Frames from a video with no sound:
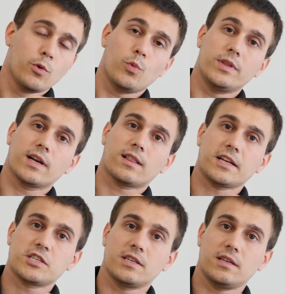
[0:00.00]
When the
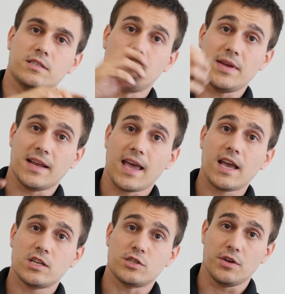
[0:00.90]
clutch needs to be
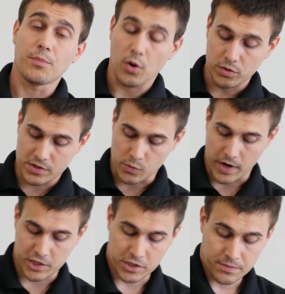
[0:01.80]
engaged and you pull the
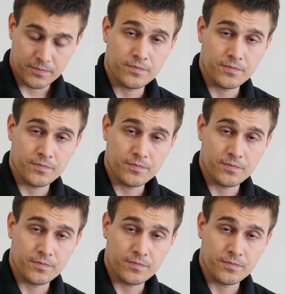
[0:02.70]
switch,